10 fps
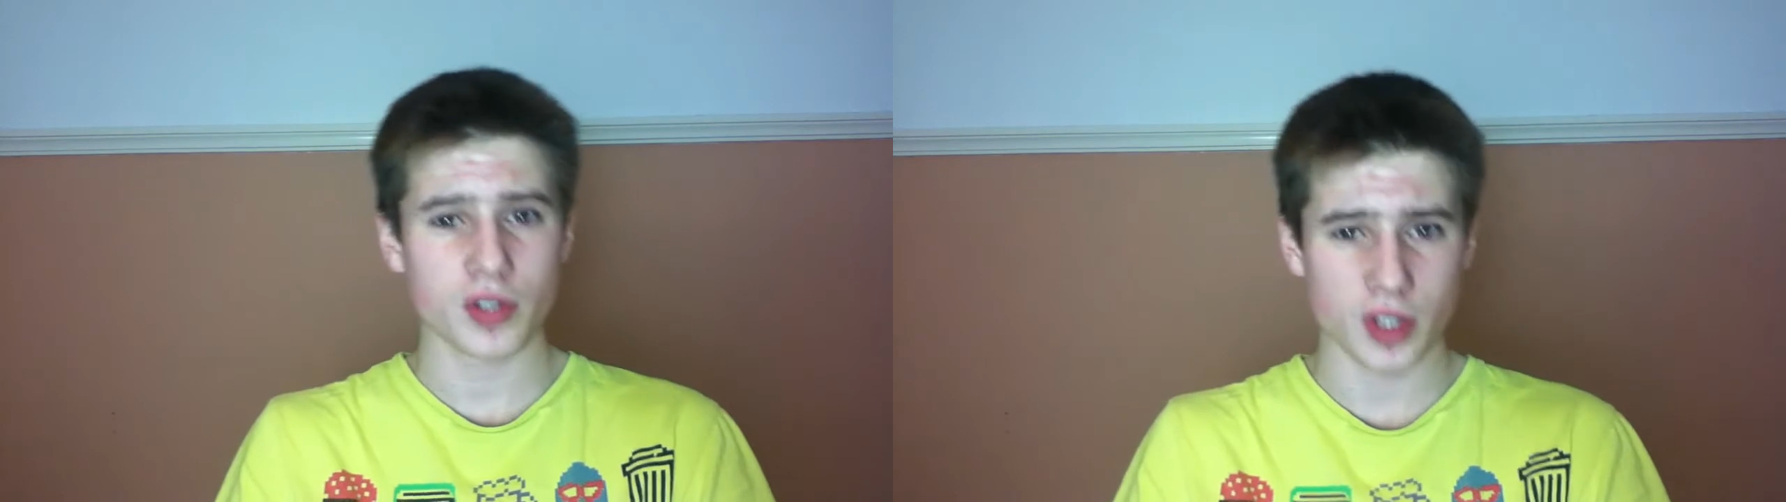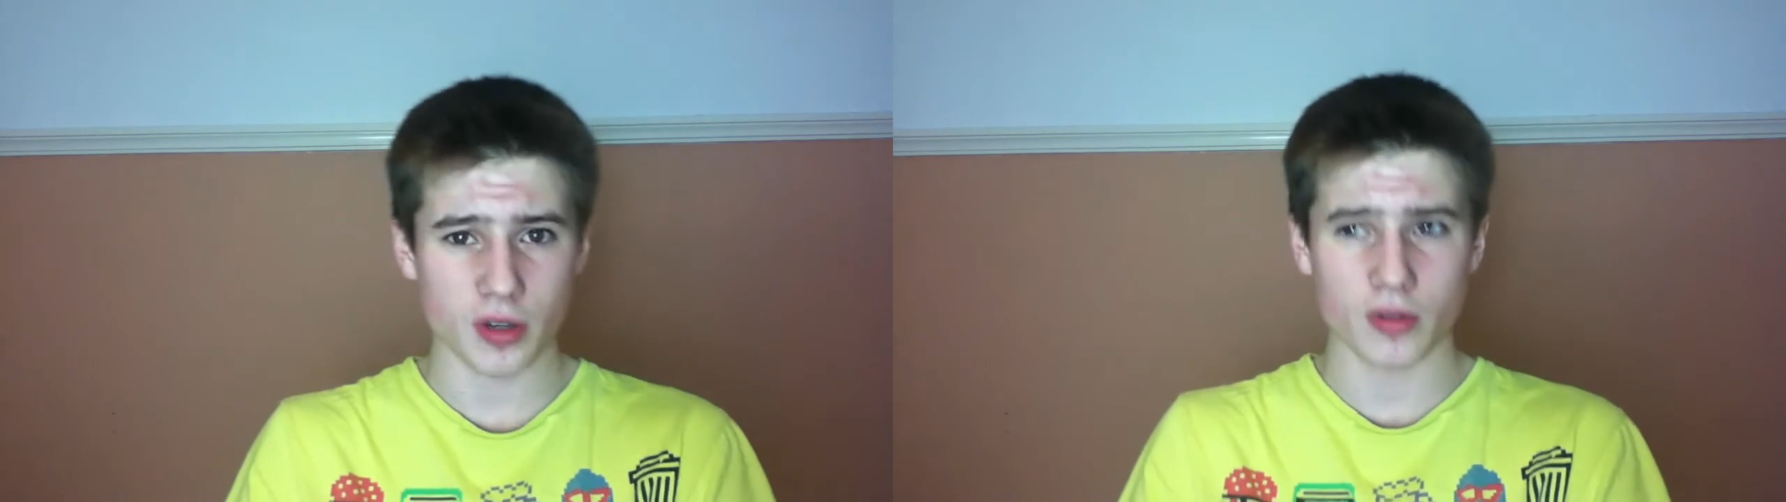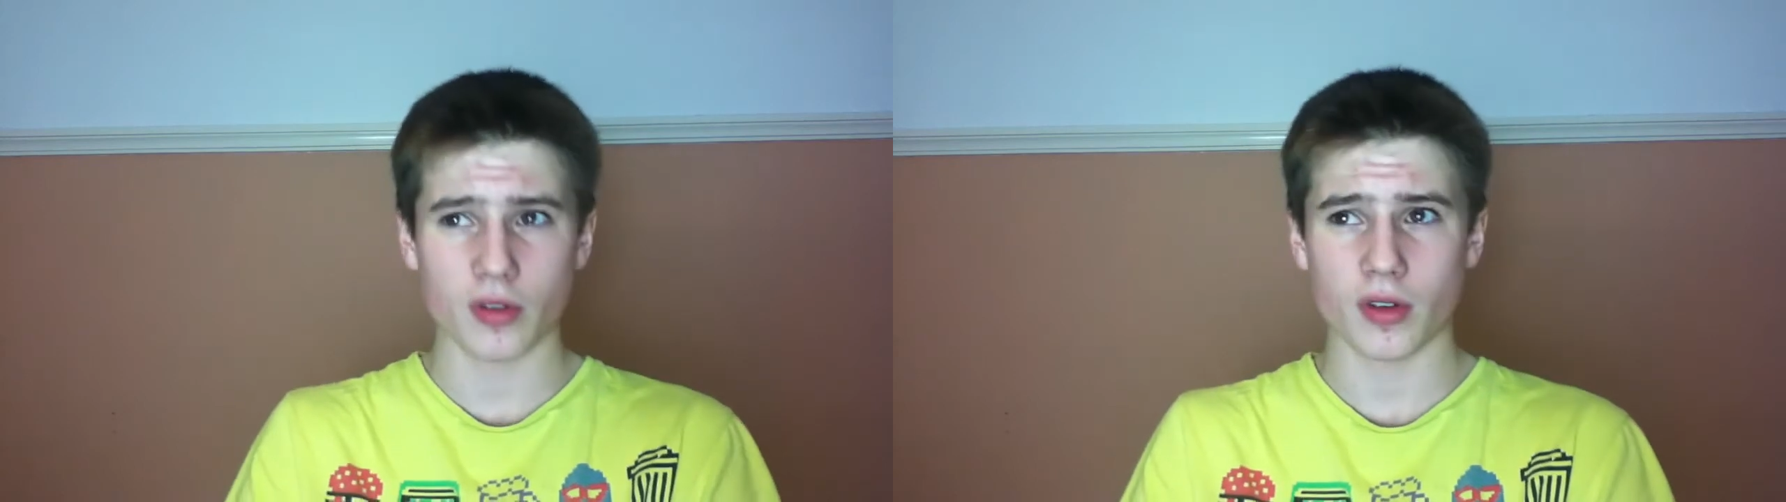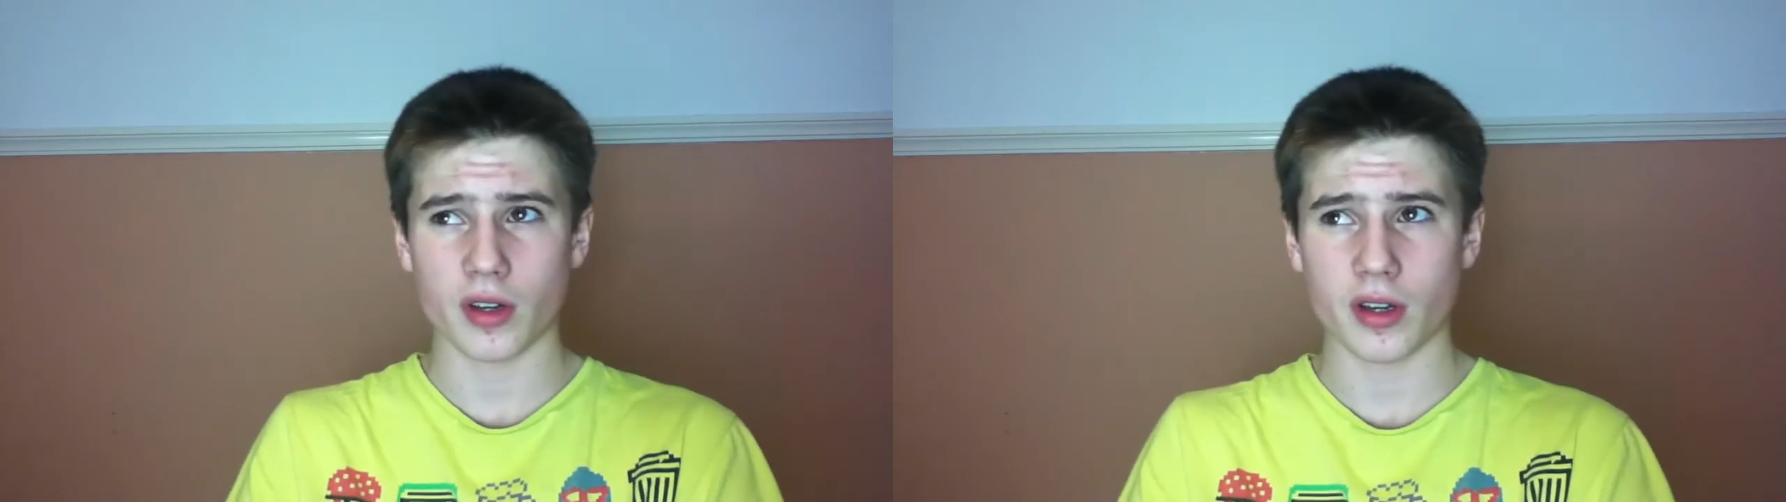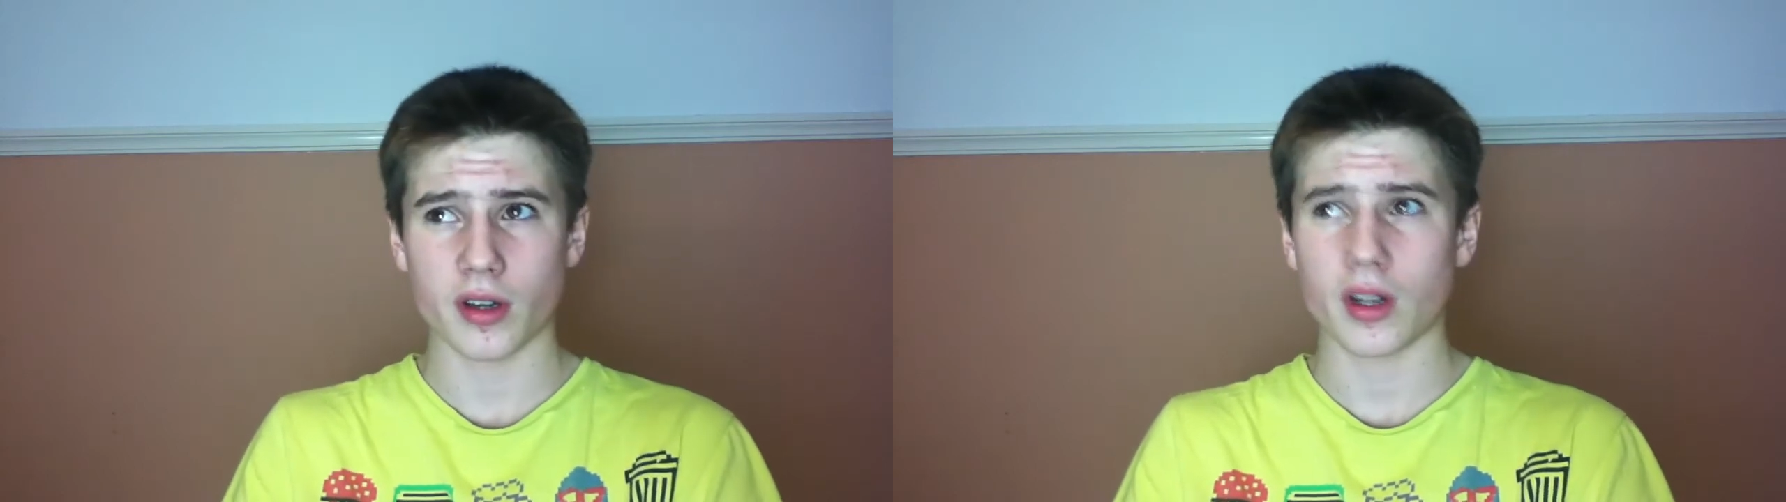
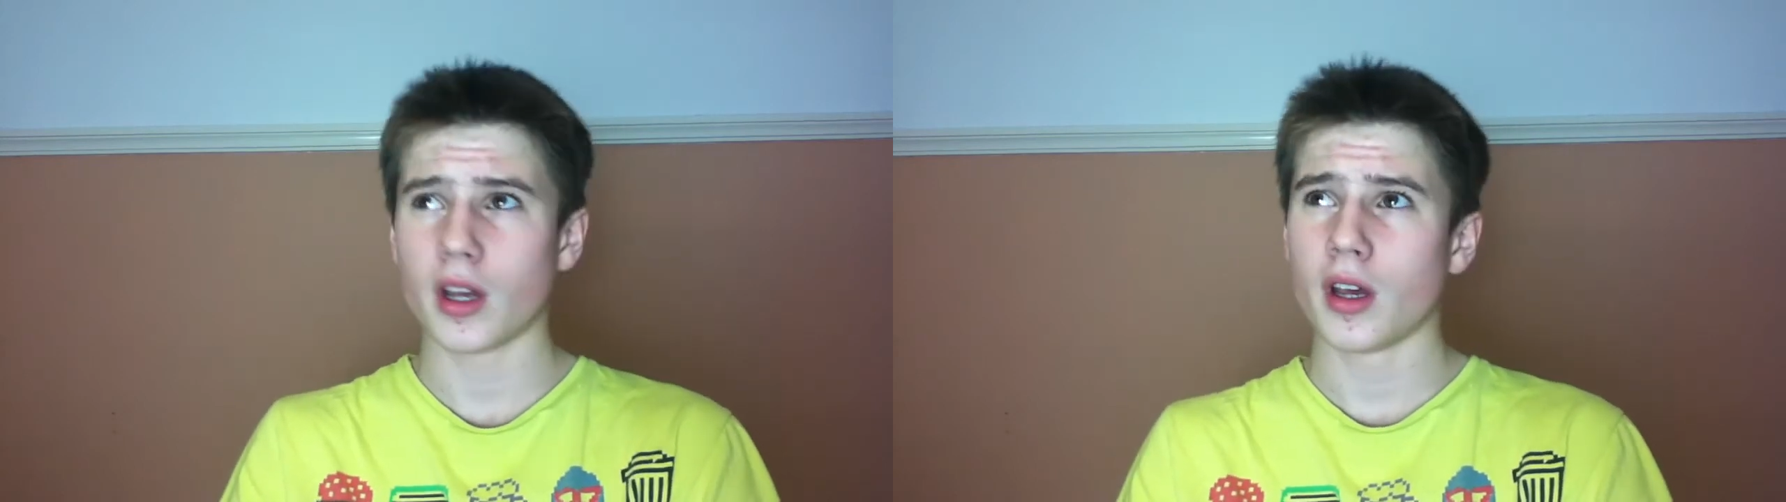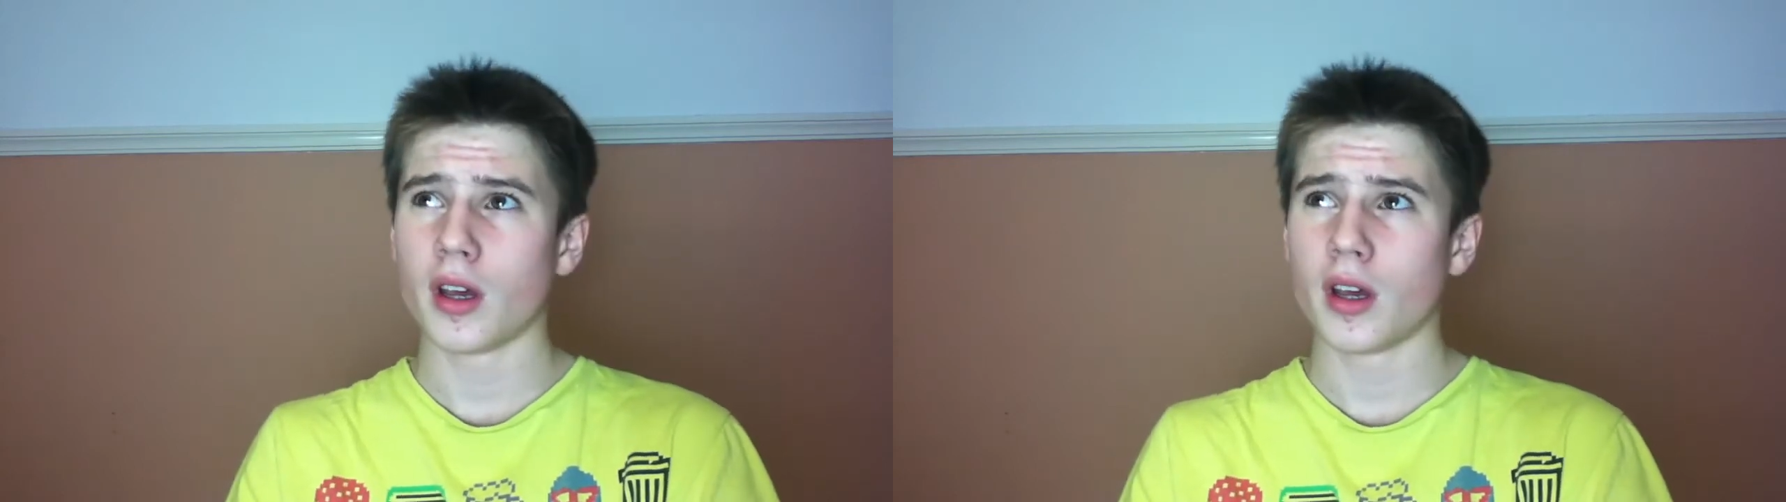Sony,